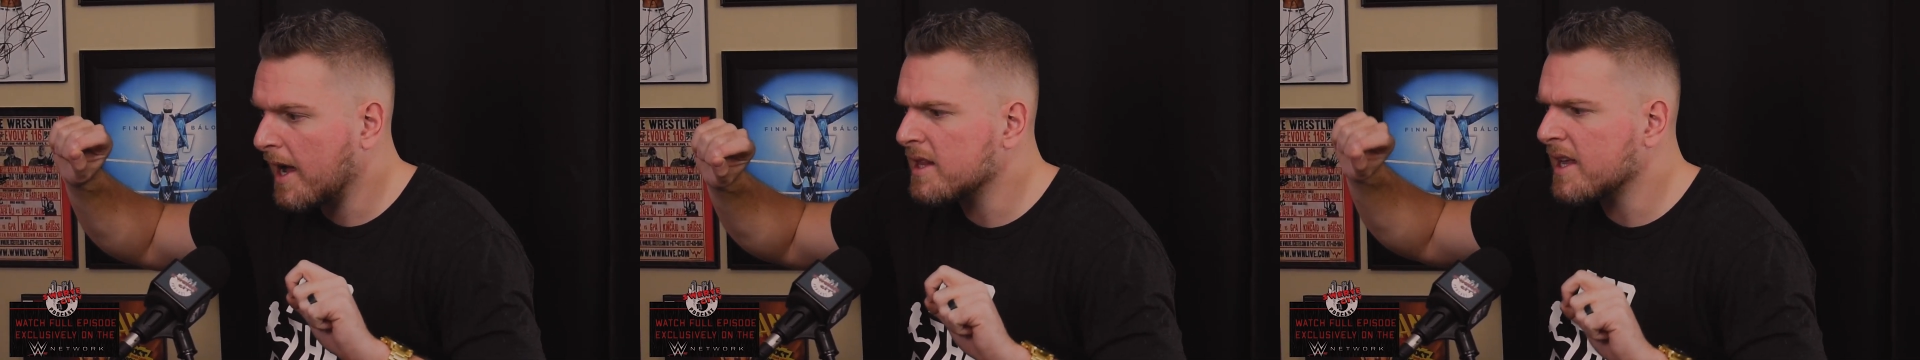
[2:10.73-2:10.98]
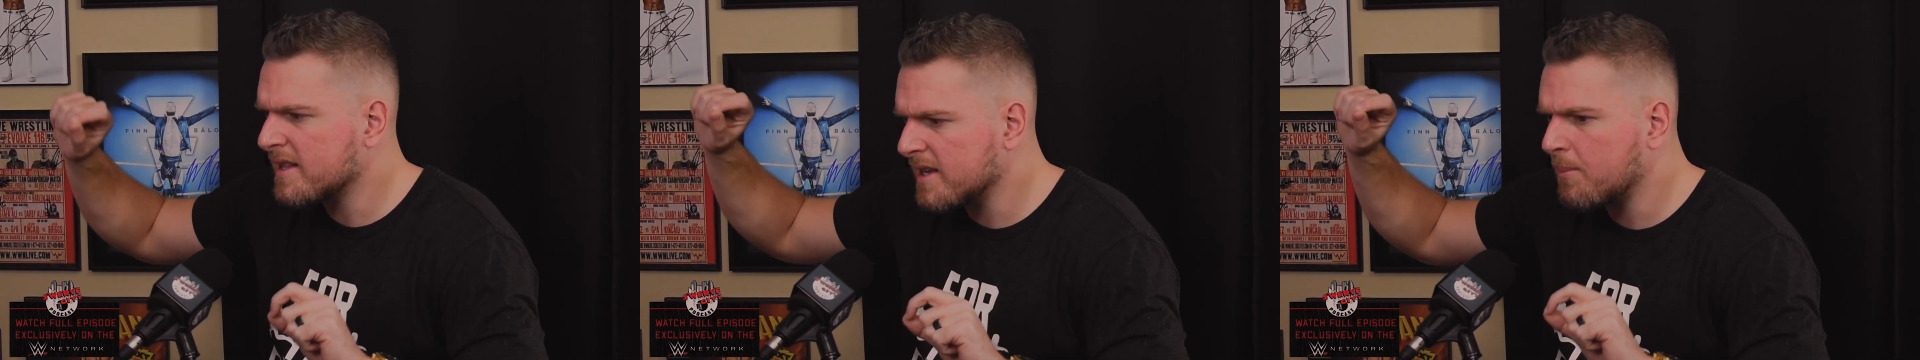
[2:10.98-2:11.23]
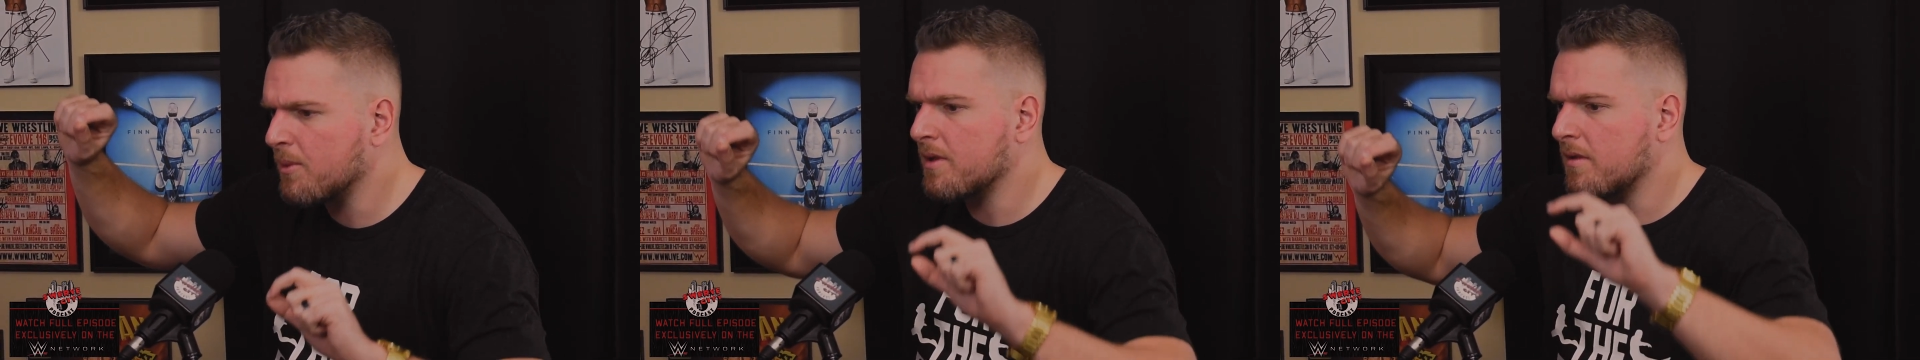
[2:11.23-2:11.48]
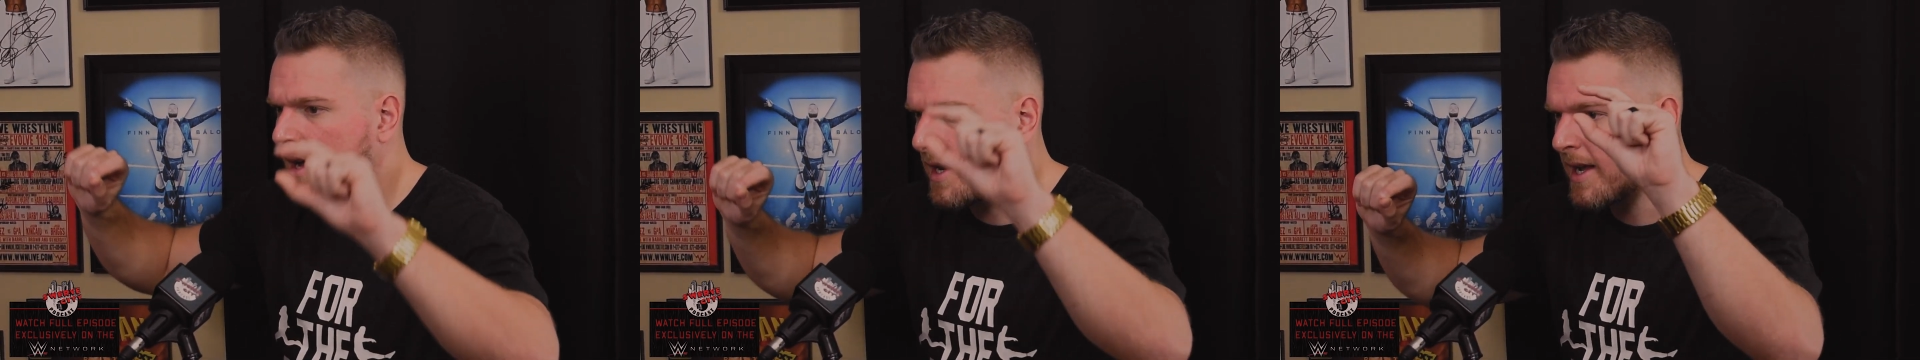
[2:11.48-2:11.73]
linked up with a
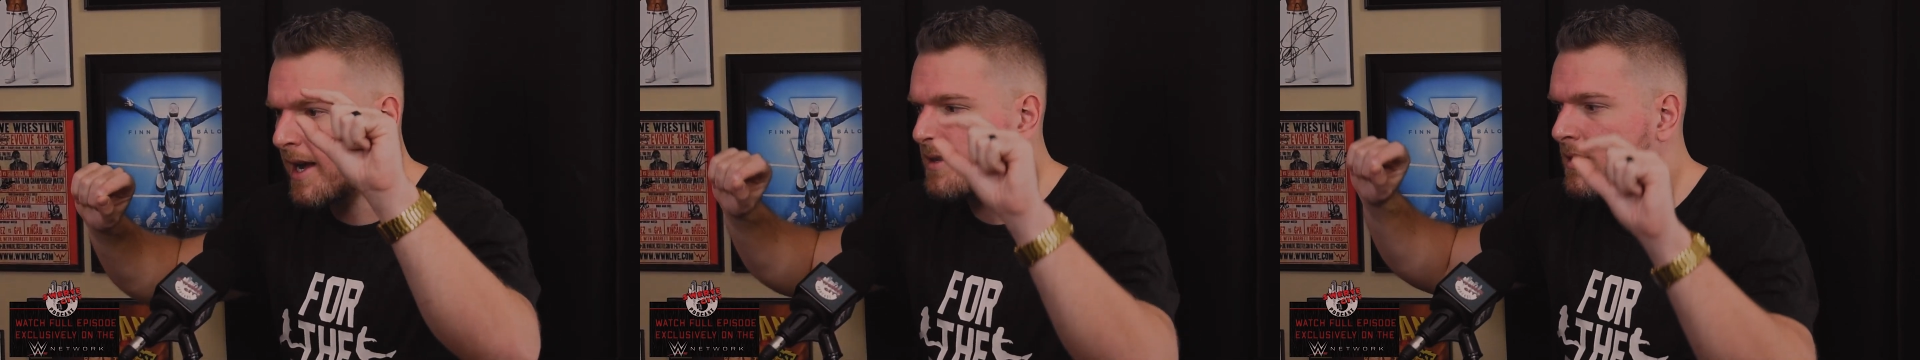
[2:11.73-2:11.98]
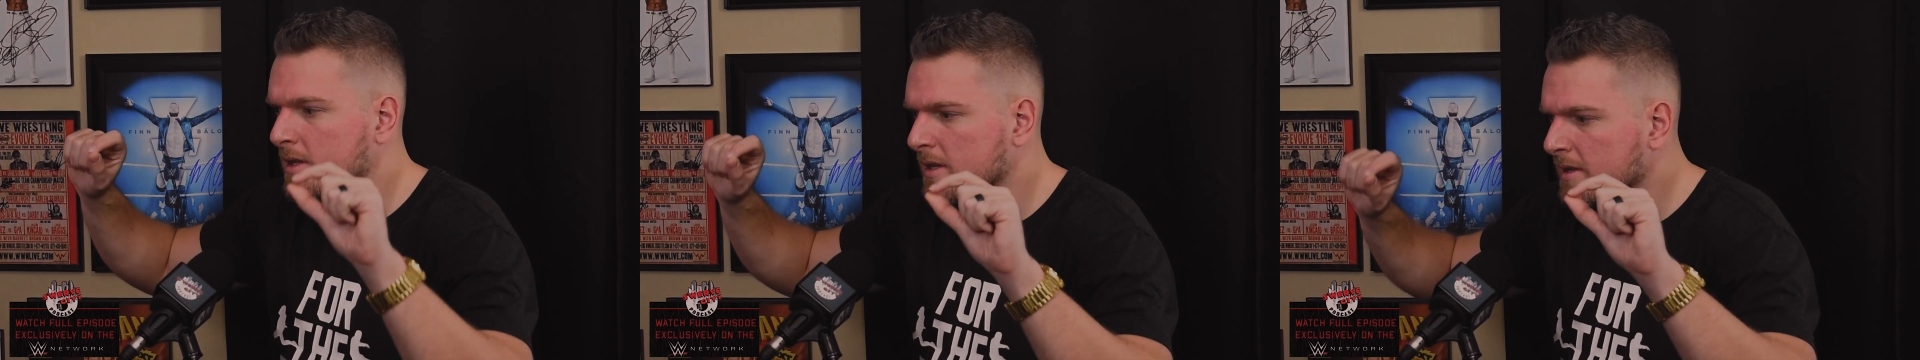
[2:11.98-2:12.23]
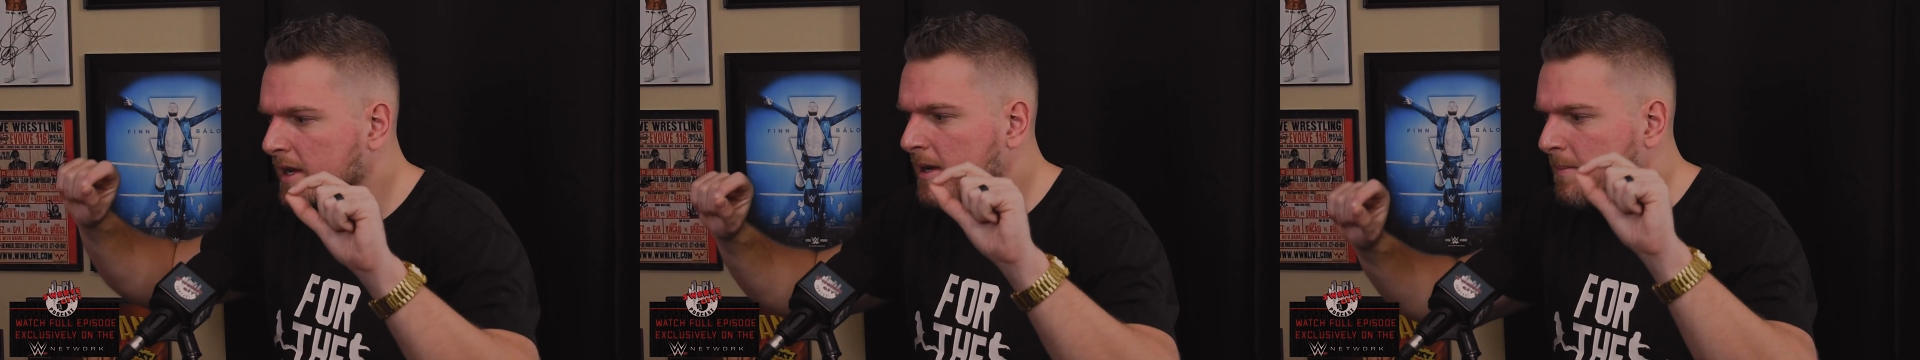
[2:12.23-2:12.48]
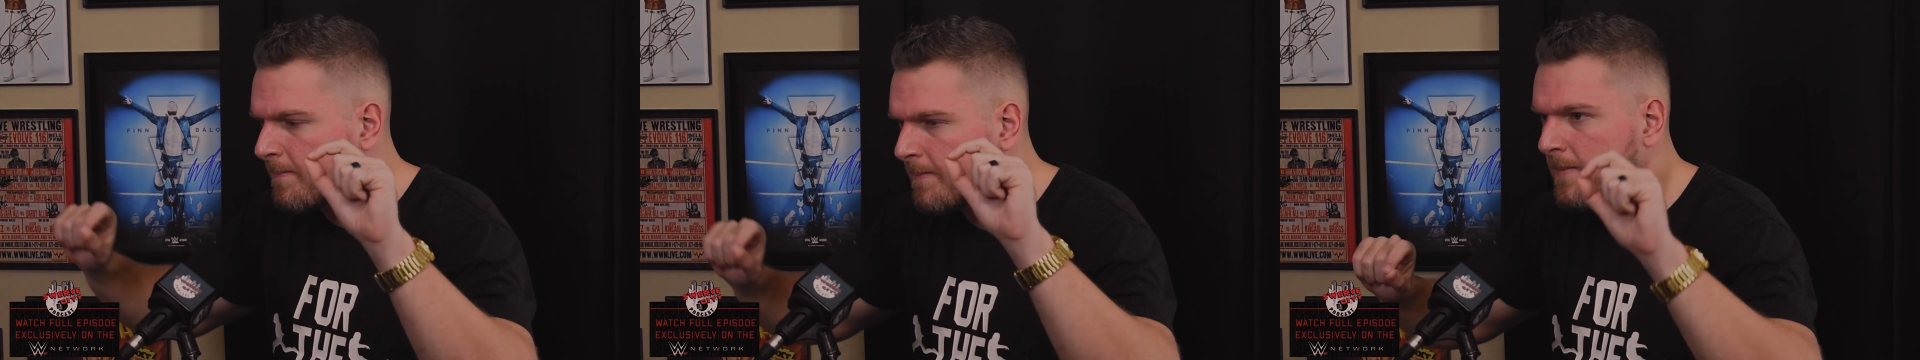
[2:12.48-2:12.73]
lot of guys on the
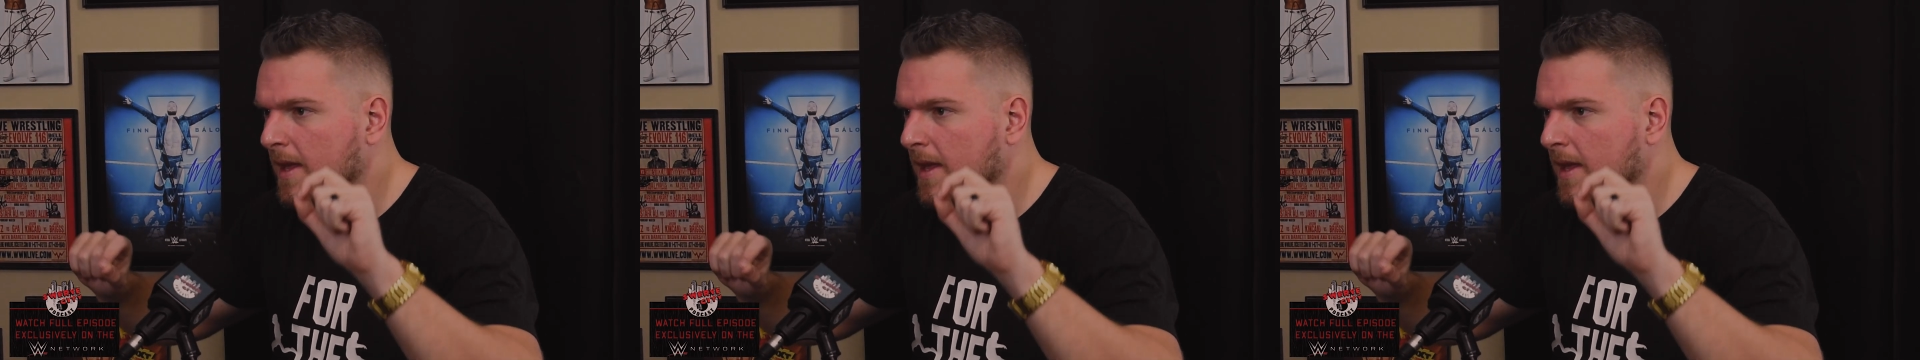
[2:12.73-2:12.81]
team